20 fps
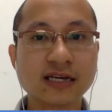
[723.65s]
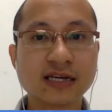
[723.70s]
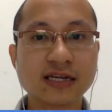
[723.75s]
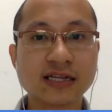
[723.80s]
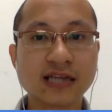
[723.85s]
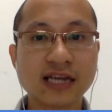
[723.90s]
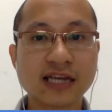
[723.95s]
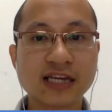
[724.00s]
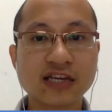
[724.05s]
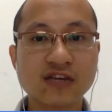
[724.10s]

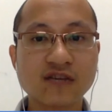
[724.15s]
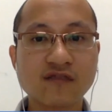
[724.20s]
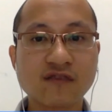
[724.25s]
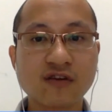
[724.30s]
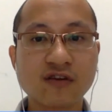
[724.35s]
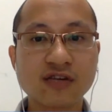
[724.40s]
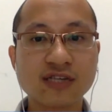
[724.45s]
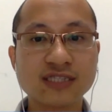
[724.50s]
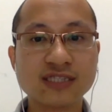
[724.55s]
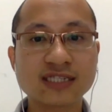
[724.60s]
Thank you for
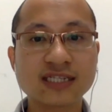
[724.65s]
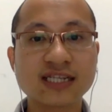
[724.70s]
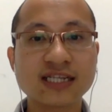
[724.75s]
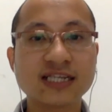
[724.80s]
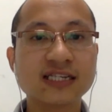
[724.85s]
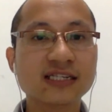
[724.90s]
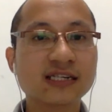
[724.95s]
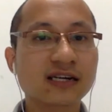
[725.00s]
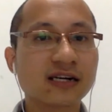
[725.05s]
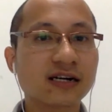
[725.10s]

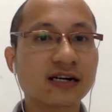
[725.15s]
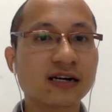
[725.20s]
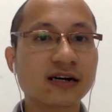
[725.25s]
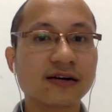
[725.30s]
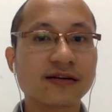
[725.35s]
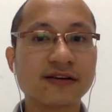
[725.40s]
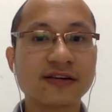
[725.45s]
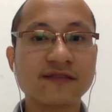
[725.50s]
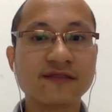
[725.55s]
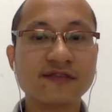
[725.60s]
listening.
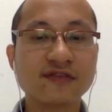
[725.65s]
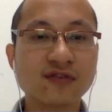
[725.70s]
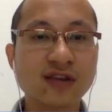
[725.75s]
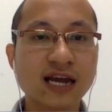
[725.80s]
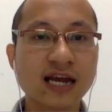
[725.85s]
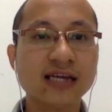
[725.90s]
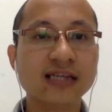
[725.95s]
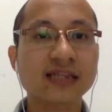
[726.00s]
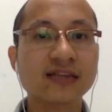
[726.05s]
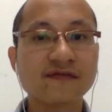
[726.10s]
If you
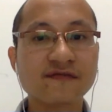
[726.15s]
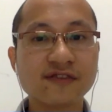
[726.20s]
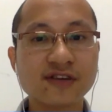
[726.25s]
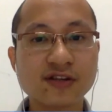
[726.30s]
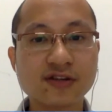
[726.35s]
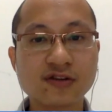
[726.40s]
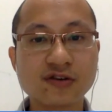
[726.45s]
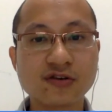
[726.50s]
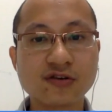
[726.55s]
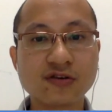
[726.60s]
like the
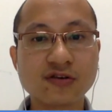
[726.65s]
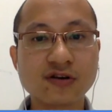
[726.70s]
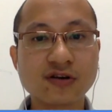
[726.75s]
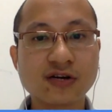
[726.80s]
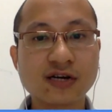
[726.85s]
video,